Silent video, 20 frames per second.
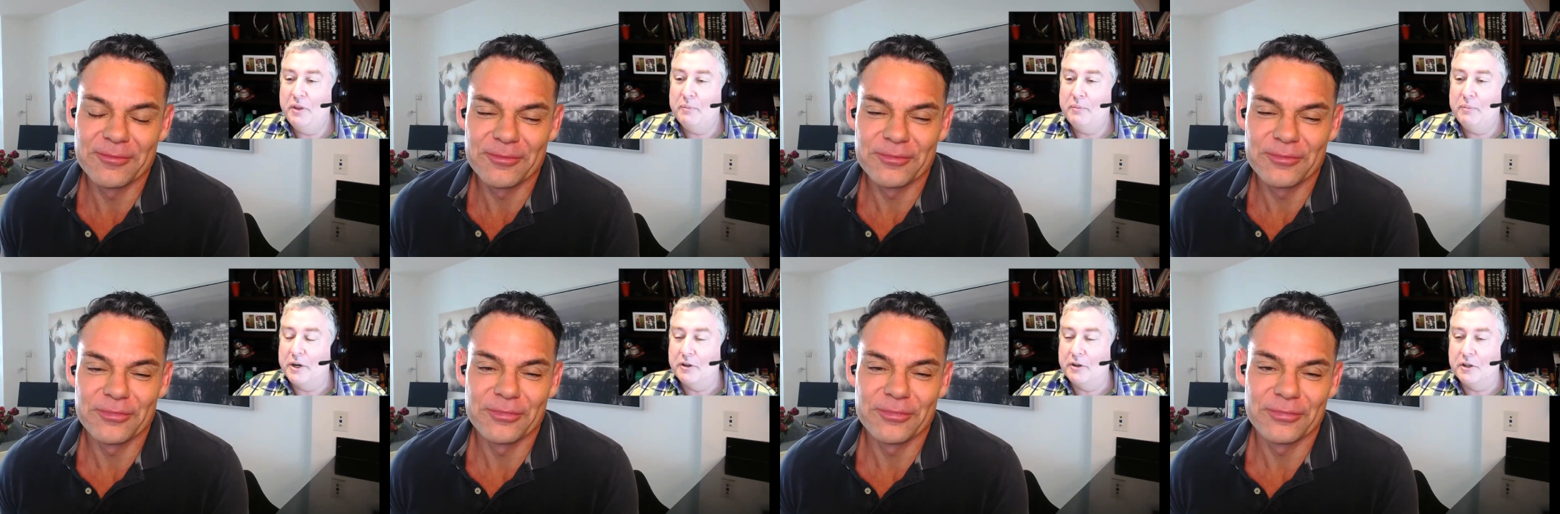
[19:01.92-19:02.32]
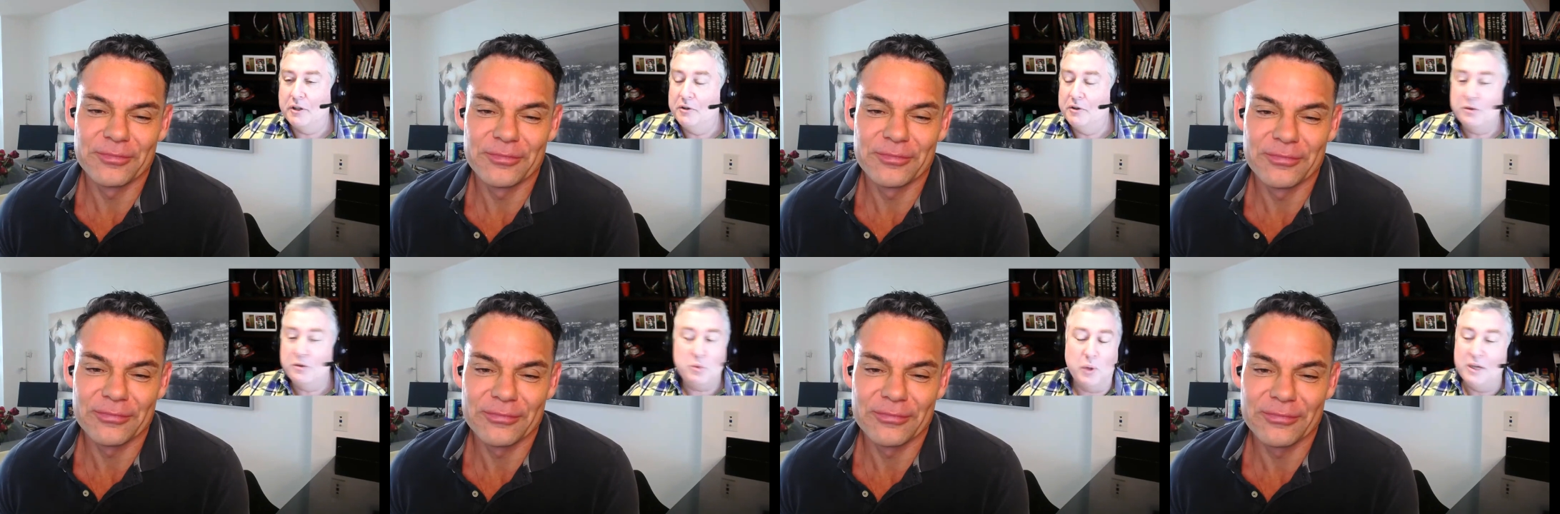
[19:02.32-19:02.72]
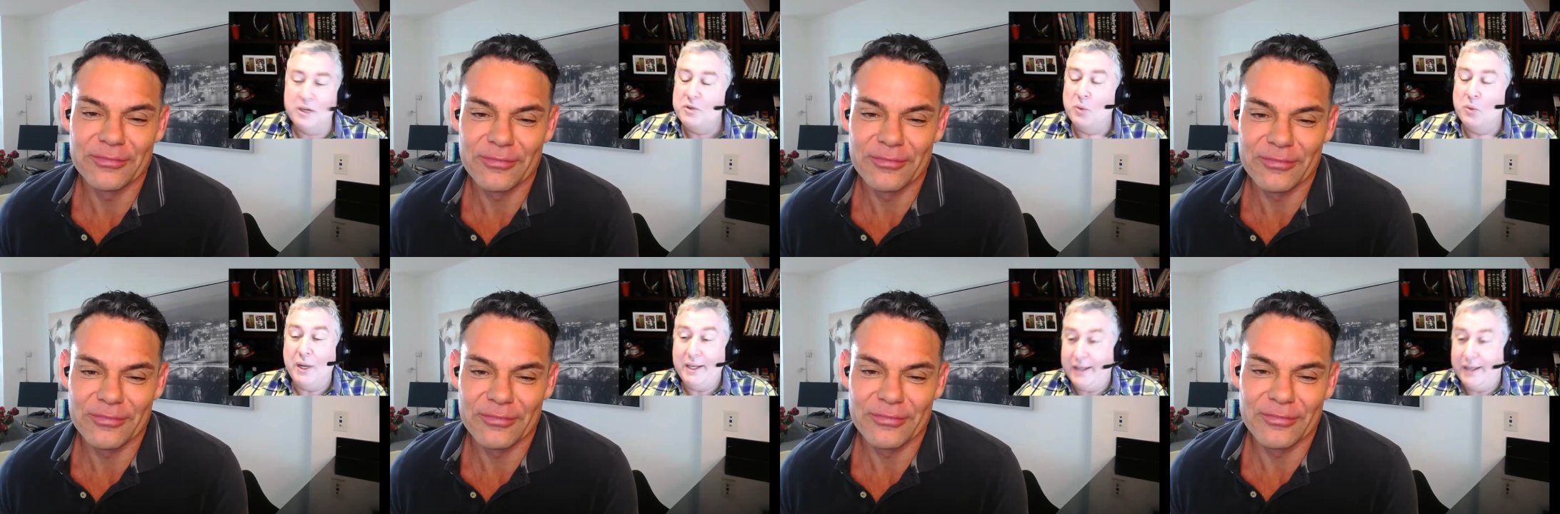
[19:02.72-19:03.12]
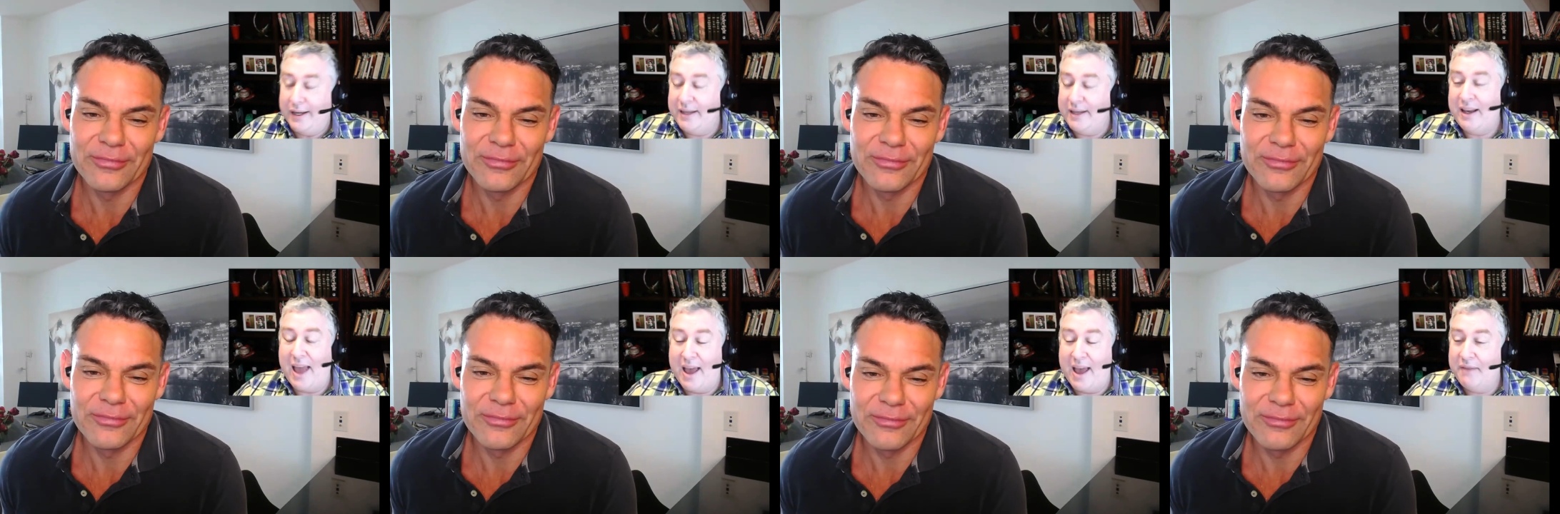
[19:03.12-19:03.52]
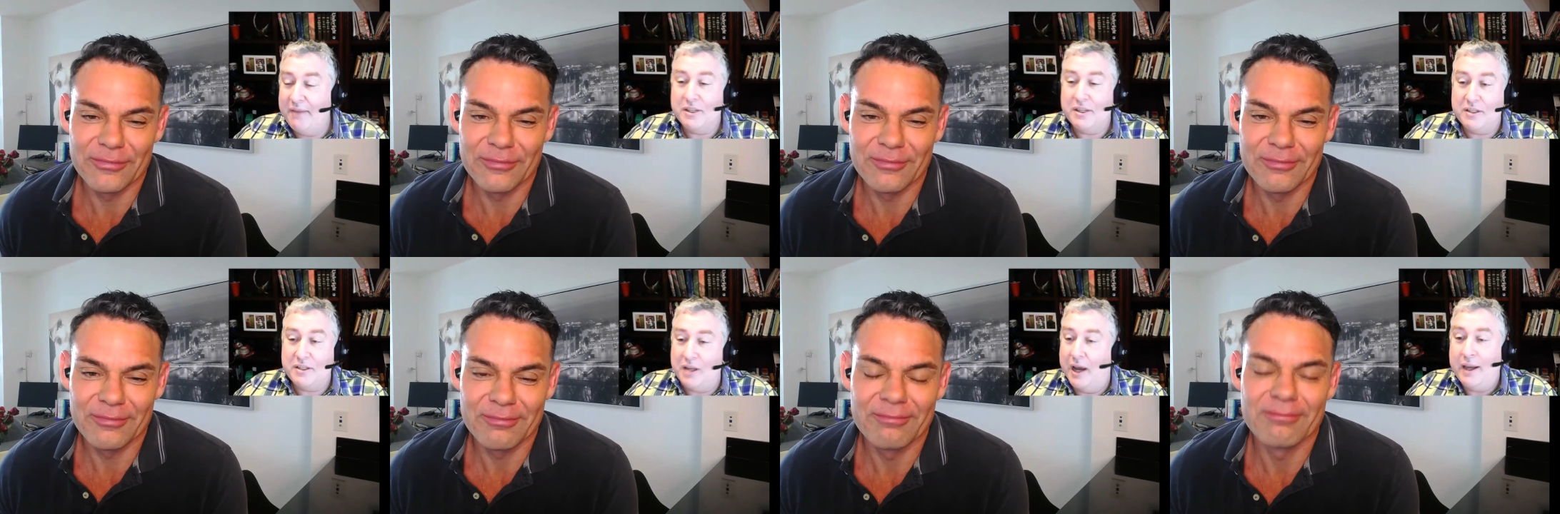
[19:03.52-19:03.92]
Speaker 1: them miracles was we didn't have the
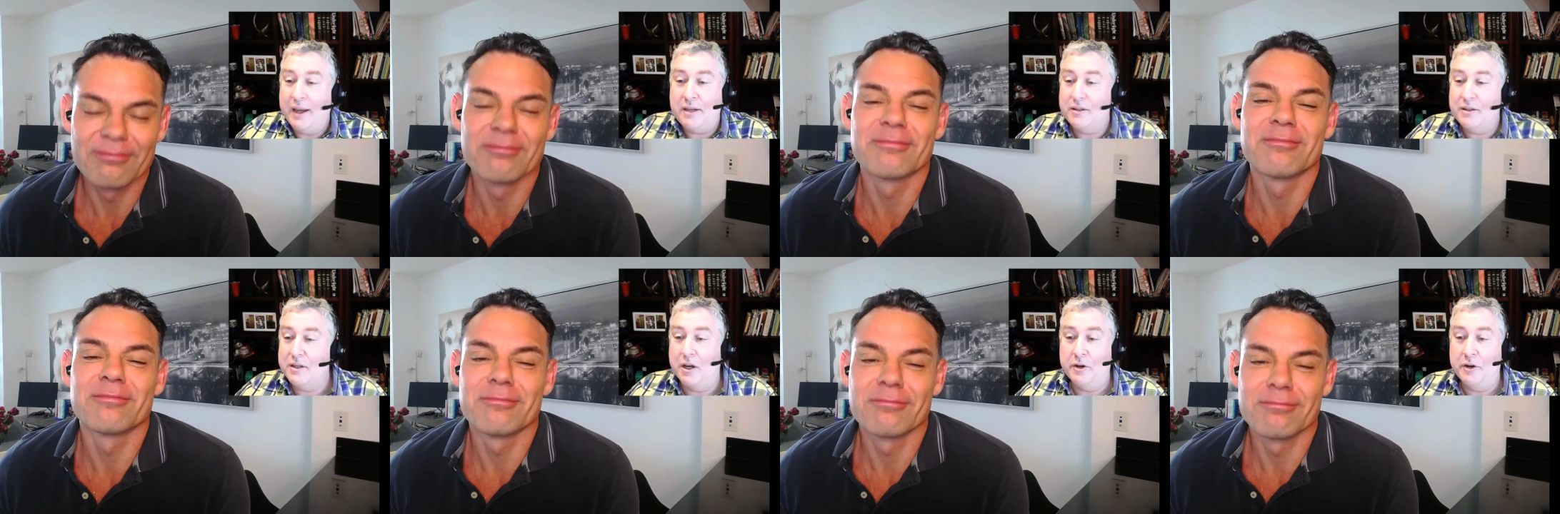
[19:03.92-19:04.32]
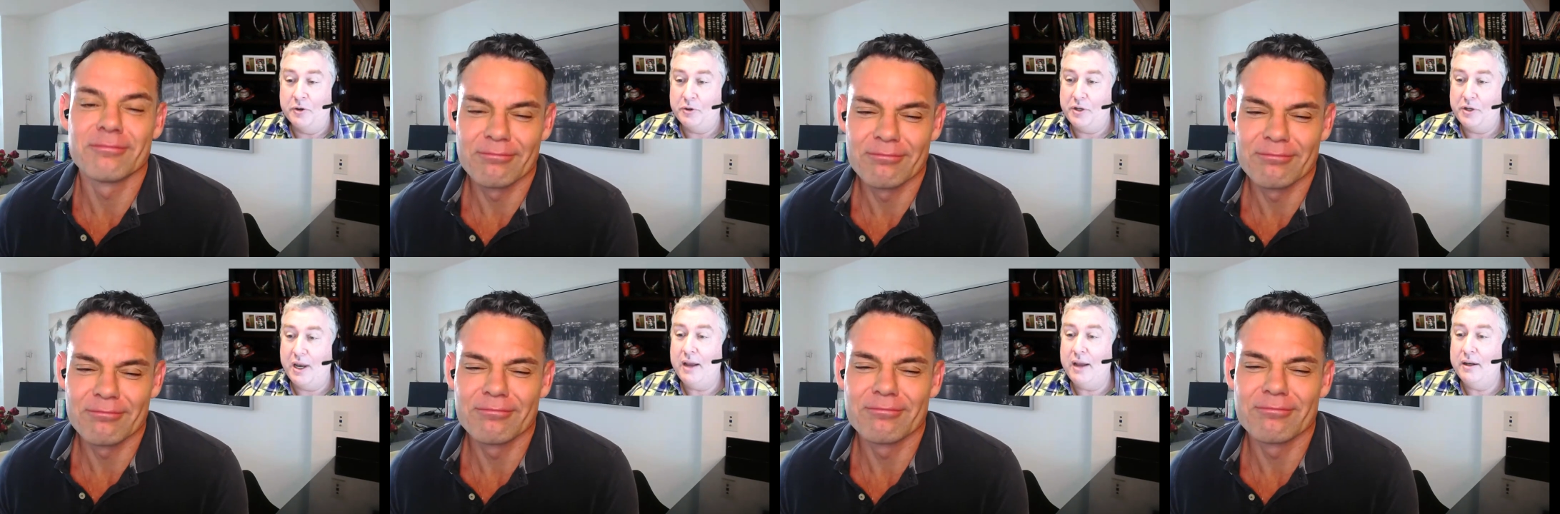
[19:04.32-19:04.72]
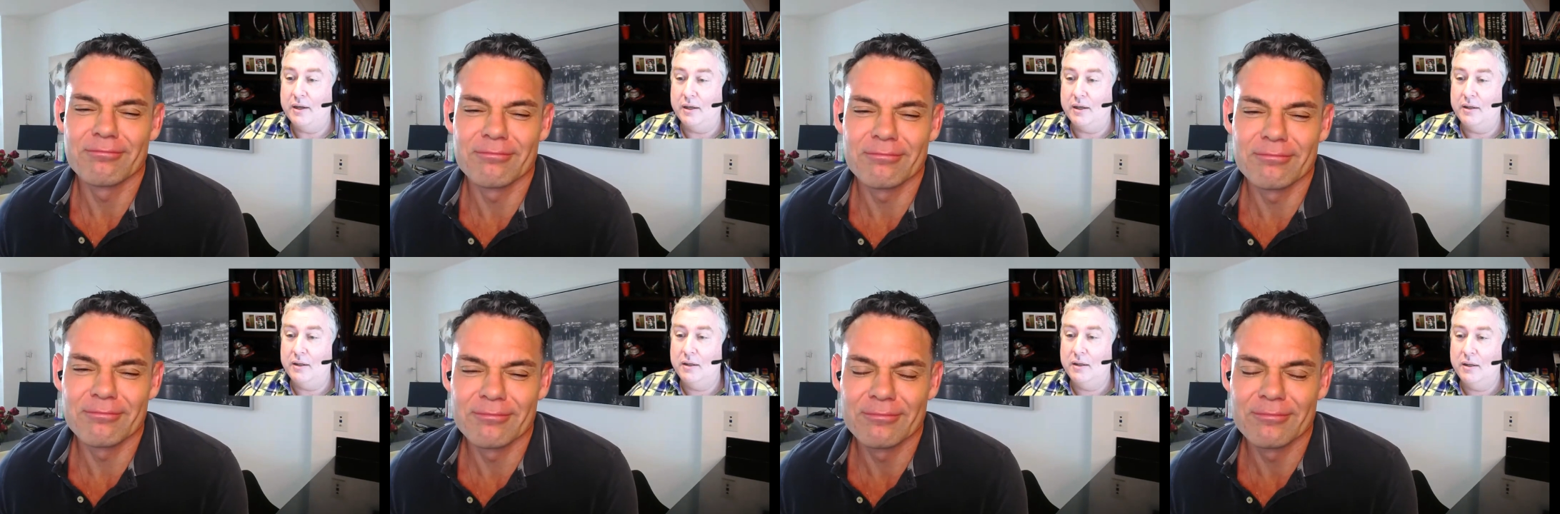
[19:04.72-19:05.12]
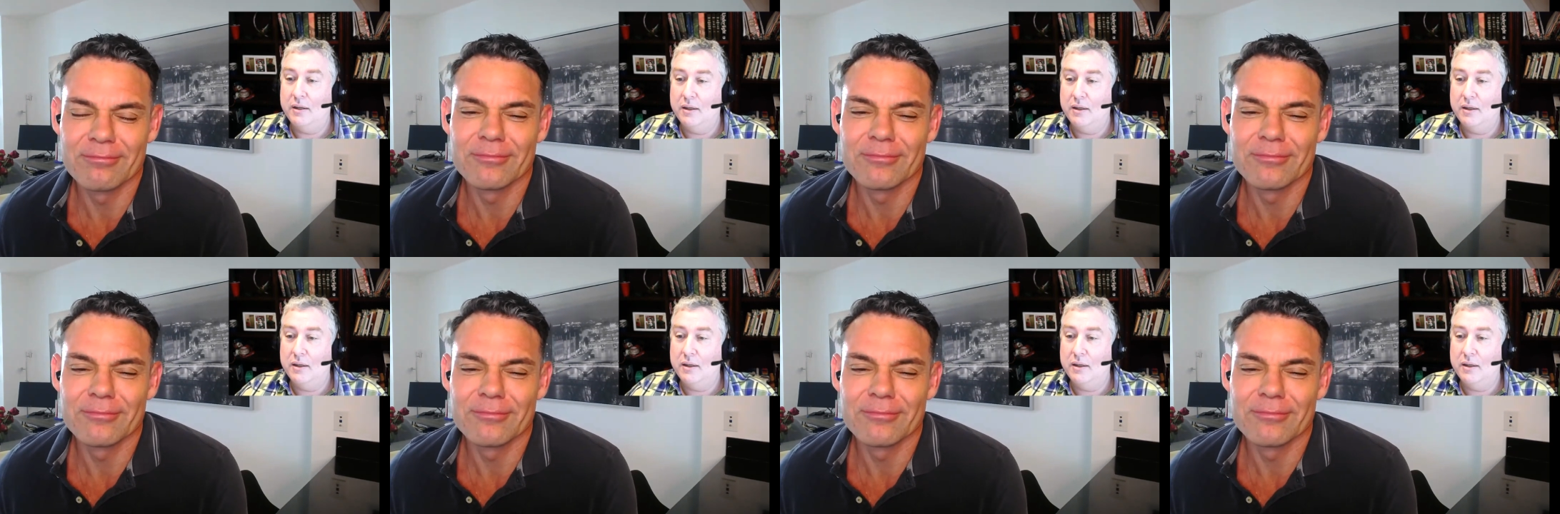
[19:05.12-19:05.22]
science to understand. Mm.